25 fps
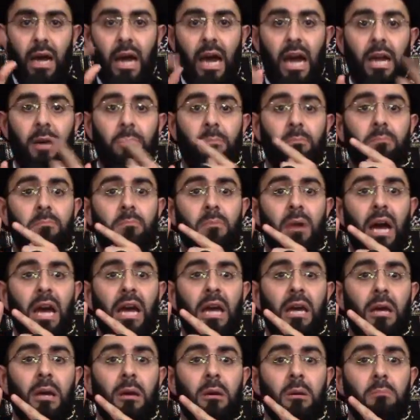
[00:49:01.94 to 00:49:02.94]
A
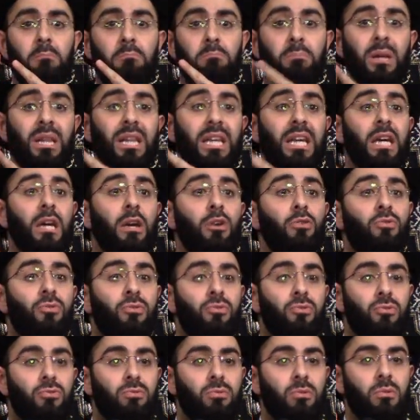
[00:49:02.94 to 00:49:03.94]

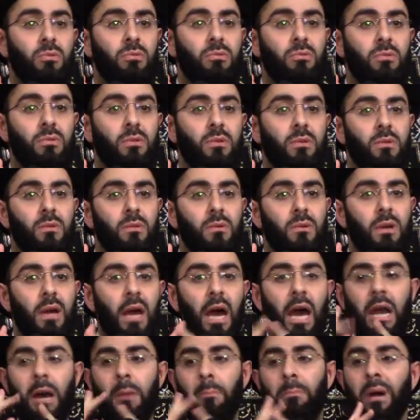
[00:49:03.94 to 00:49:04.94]
belief
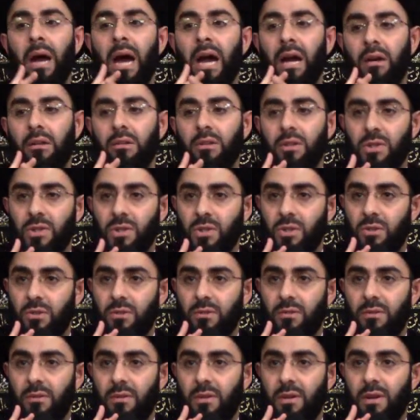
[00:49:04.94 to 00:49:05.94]
and a practice.
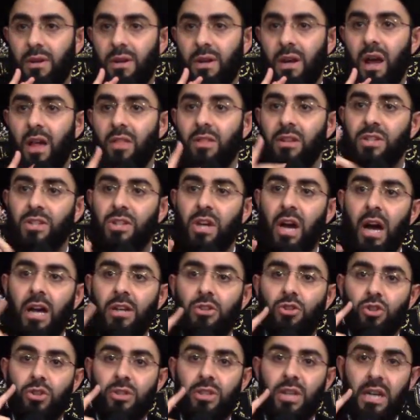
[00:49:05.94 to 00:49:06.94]
This
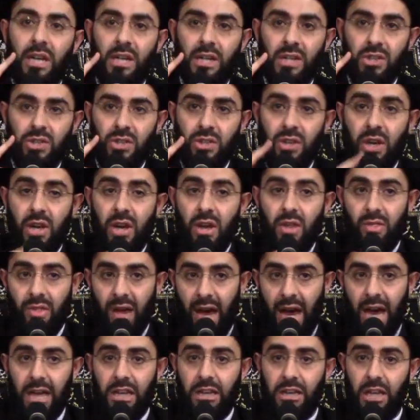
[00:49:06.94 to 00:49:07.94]
contradicts the
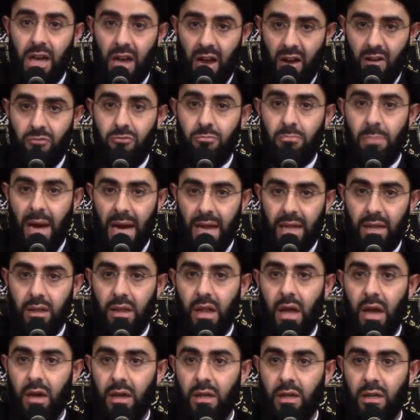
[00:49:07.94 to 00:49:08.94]
idea of bad
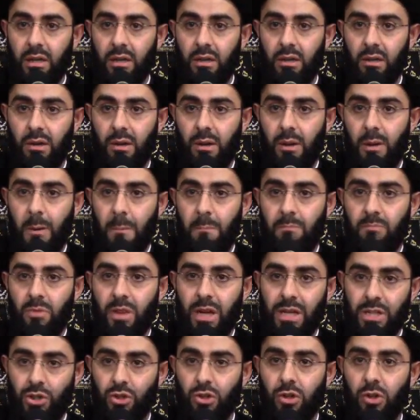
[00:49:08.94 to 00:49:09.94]
luck,
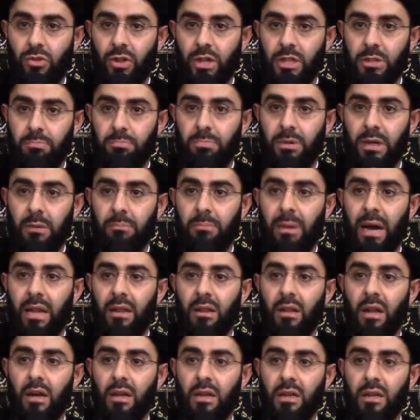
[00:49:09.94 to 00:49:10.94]
that certain things bring
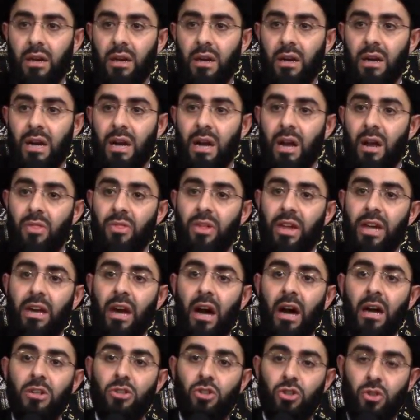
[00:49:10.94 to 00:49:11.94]
bad luck.
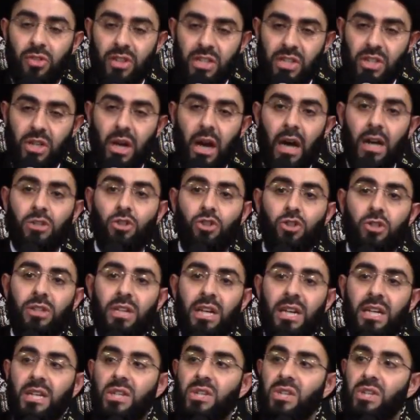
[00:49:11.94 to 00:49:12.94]
This
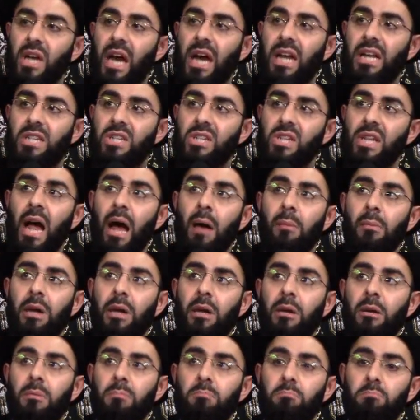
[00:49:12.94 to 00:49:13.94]
contradicts an
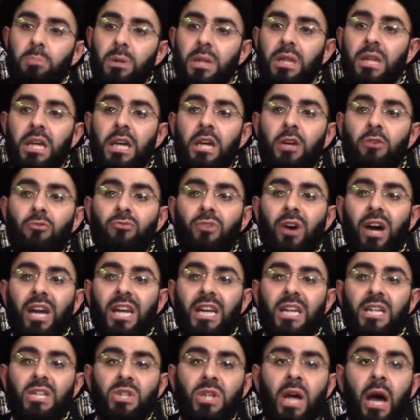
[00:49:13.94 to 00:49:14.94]
Islamic belief and
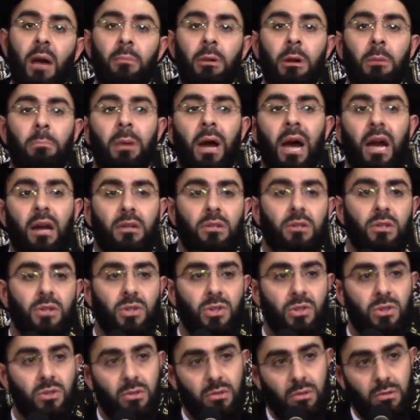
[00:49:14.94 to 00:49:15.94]
an Islamic
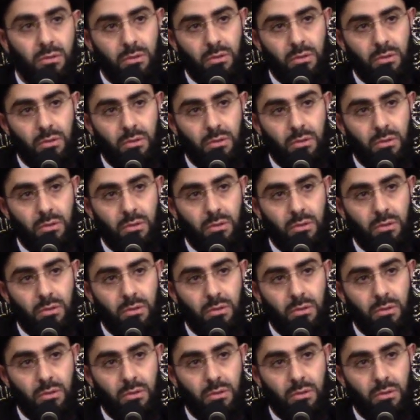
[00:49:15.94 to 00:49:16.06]
practice.